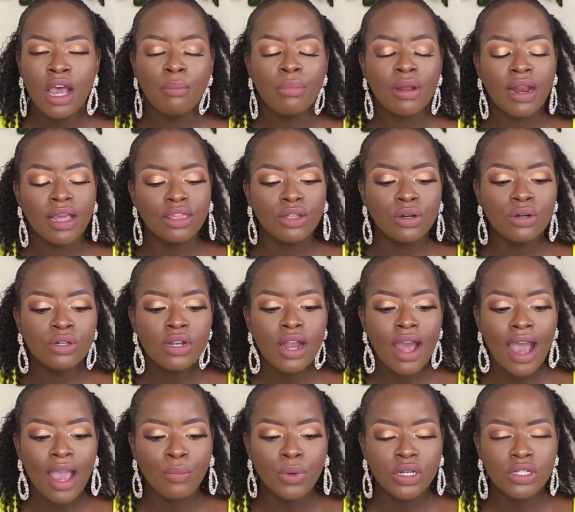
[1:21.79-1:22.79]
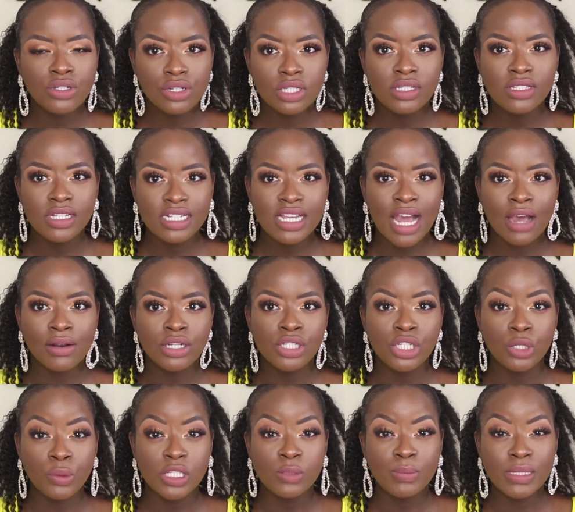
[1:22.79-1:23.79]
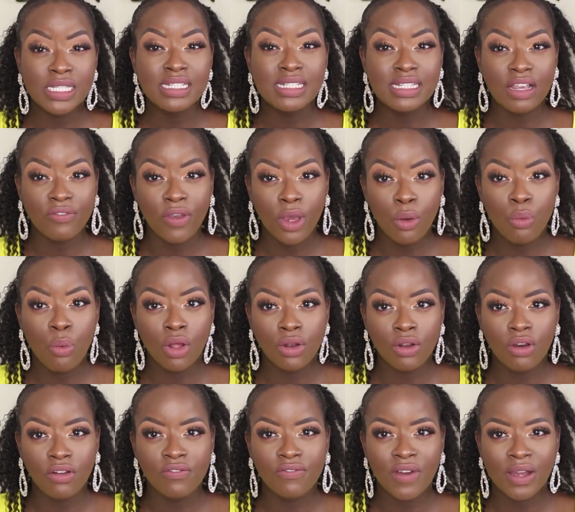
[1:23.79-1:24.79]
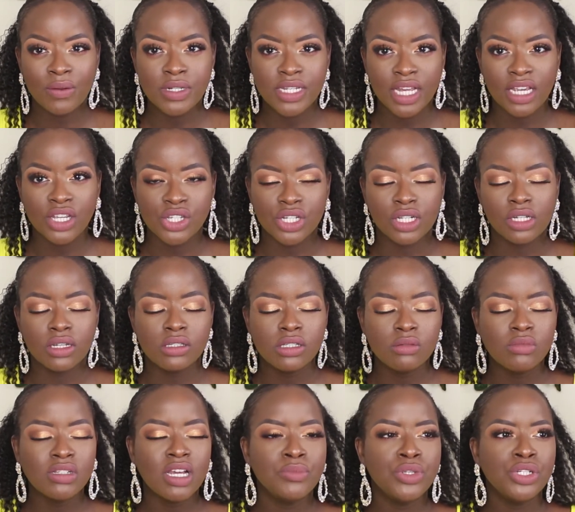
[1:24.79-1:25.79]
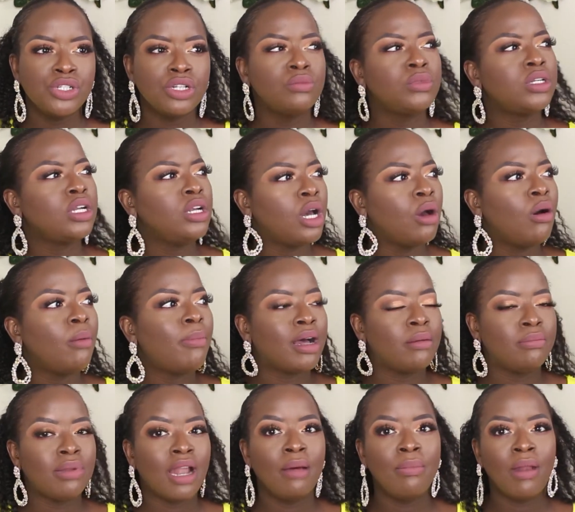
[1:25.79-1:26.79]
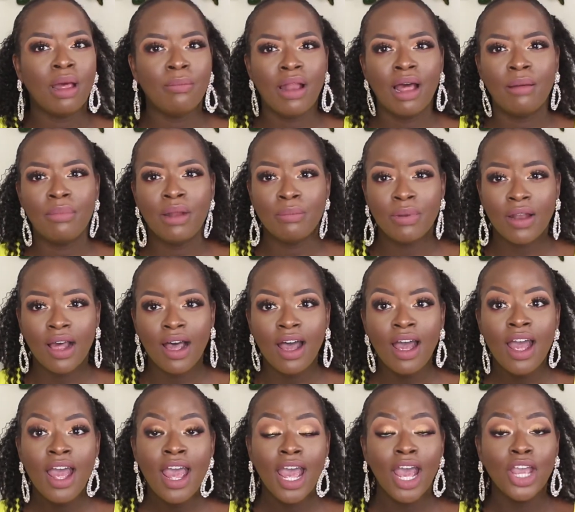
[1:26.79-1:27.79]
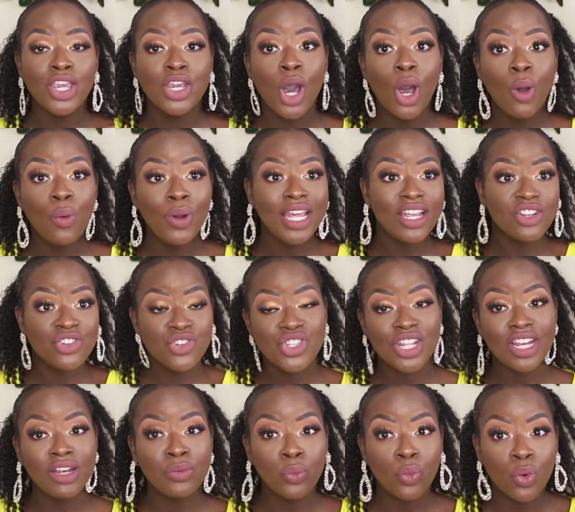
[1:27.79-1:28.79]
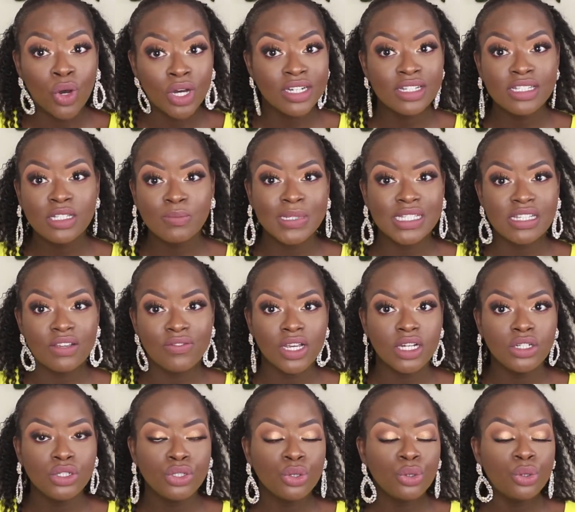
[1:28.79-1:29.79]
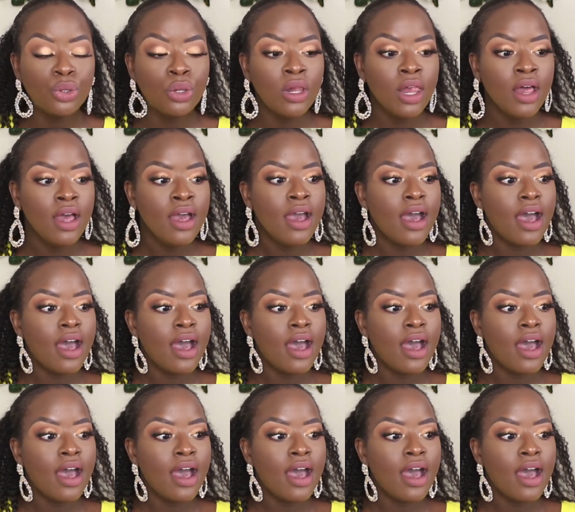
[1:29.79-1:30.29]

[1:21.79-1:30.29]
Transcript: But I thought I would just sit down and do a specific one on foundation, because sometimes you don't want to know about blah blah blah blah blah and you're only interested in one specific tool.